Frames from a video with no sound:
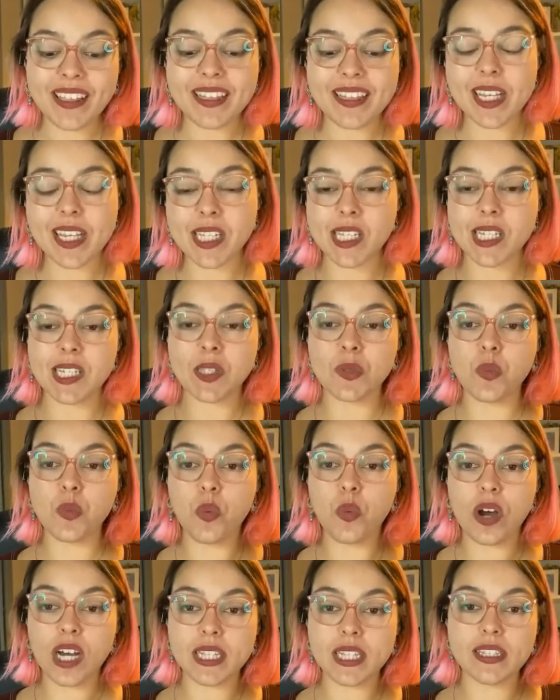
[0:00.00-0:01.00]
this is
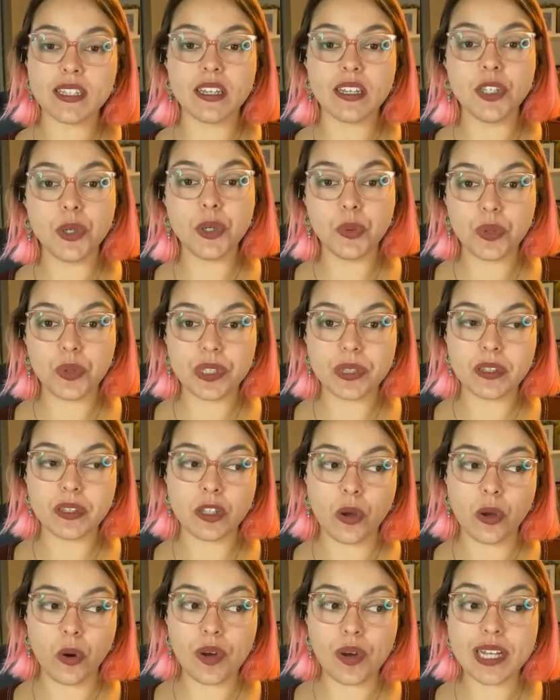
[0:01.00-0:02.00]
what you would
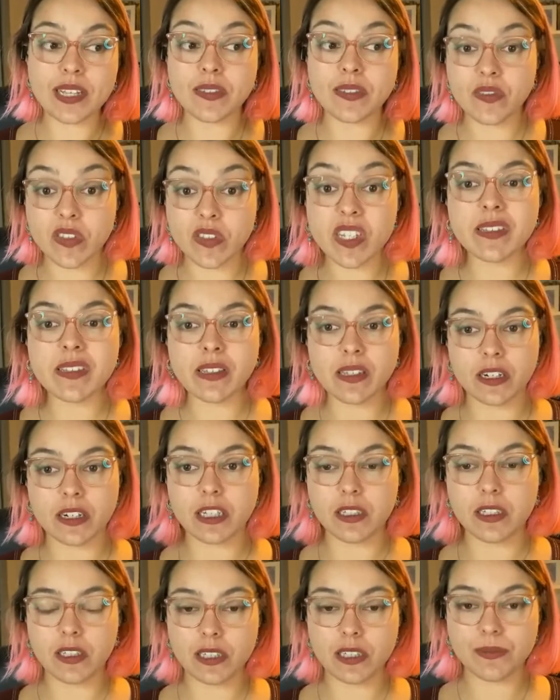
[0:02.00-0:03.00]
know as
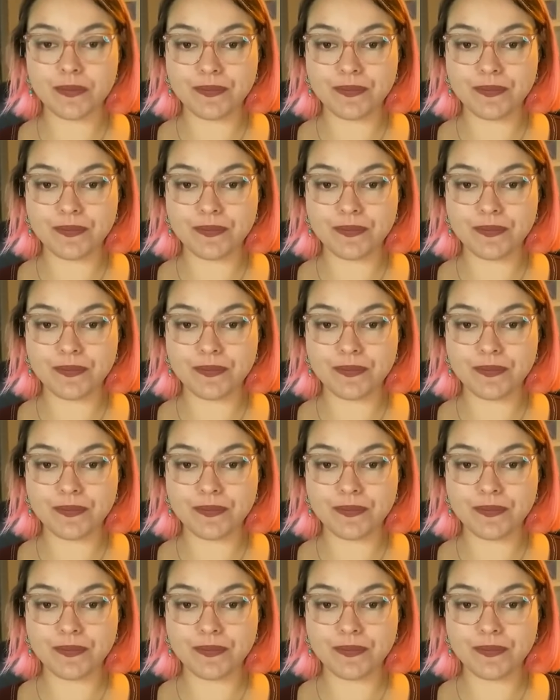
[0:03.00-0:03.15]
dessert.